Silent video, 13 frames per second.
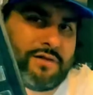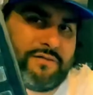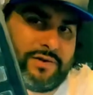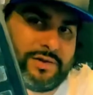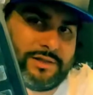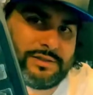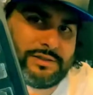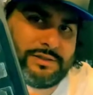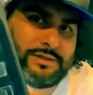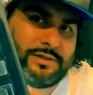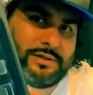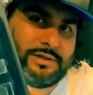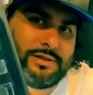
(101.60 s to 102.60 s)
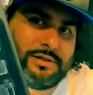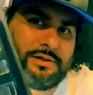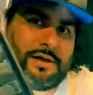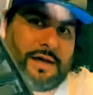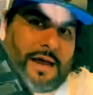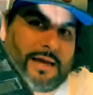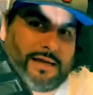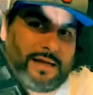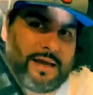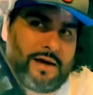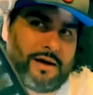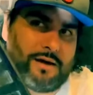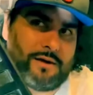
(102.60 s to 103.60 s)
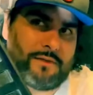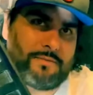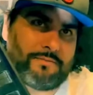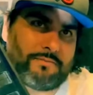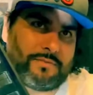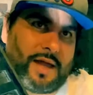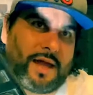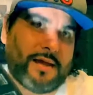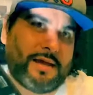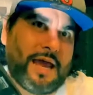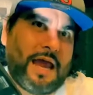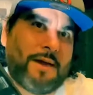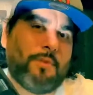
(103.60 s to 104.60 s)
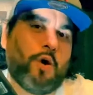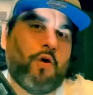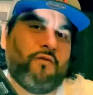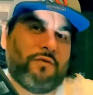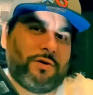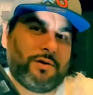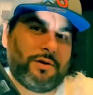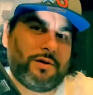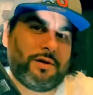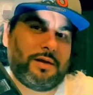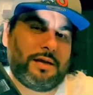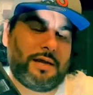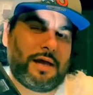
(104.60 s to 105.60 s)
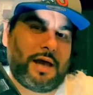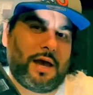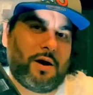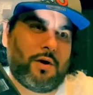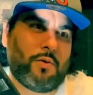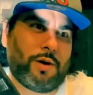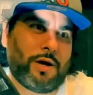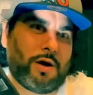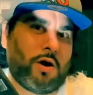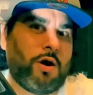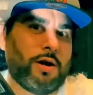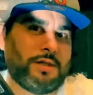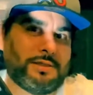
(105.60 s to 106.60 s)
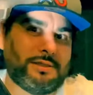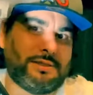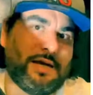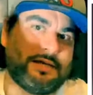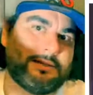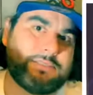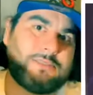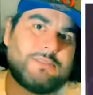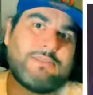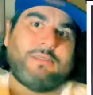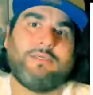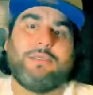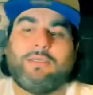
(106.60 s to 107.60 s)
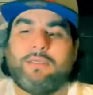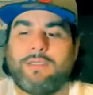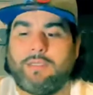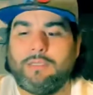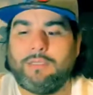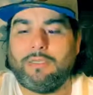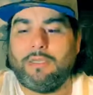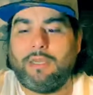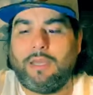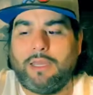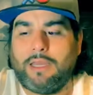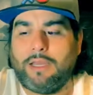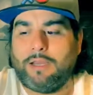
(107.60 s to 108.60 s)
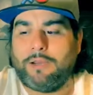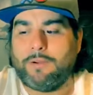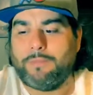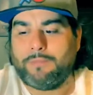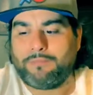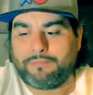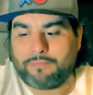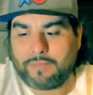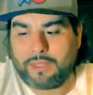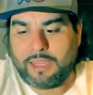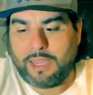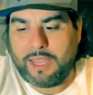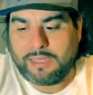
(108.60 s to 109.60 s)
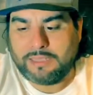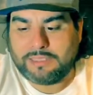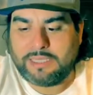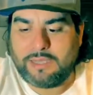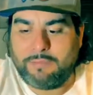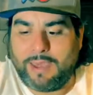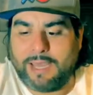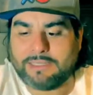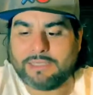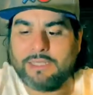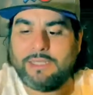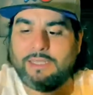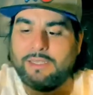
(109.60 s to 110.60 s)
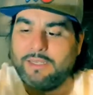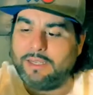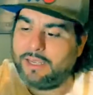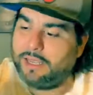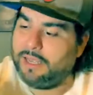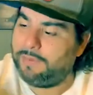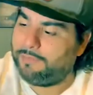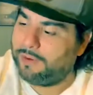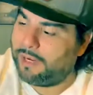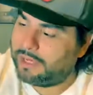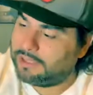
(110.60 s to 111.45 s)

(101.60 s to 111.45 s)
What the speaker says: for this at Game Over there in Arlington, Texas. And this thing basically, it plays